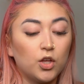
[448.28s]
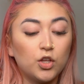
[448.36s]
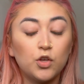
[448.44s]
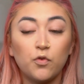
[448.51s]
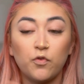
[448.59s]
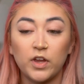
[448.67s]

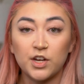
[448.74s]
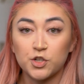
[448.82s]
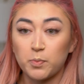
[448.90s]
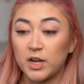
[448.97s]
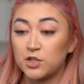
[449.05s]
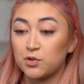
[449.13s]
You
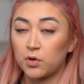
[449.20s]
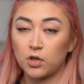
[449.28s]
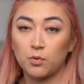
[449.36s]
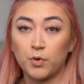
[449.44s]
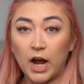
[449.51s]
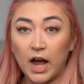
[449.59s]
finish by doing
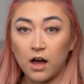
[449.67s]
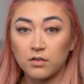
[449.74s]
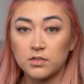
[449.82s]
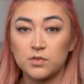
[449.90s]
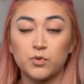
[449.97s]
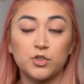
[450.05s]
your
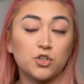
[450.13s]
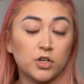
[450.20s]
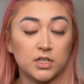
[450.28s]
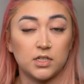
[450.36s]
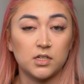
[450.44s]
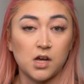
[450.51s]
brows, which
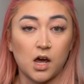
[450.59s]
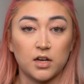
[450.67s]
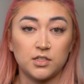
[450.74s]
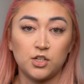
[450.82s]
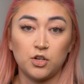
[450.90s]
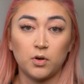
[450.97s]
Krista taught
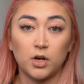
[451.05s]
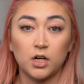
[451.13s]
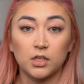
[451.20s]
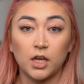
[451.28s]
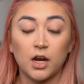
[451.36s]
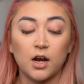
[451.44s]
us to do
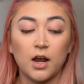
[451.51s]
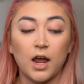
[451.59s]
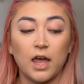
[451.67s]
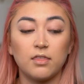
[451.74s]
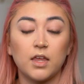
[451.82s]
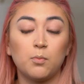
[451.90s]
earlier,
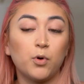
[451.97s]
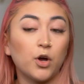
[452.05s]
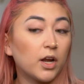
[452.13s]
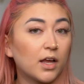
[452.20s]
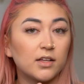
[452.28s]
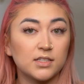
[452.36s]
and then
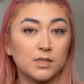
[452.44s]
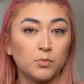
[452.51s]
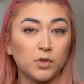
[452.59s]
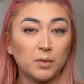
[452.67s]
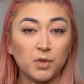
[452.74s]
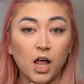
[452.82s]
putting on some
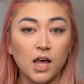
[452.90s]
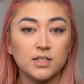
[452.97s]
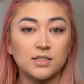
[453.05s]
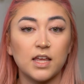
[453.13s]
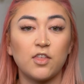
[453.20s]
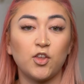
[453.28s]
lip
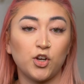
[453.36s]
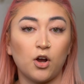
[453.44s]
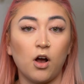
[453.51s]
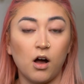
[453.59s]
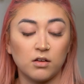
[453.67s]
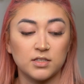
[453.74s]
gloss, and then
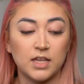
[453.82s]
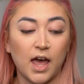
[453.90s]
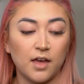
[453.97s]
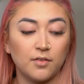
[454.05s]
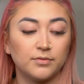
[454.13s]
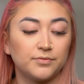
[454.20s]
you're all
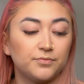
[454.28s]
set.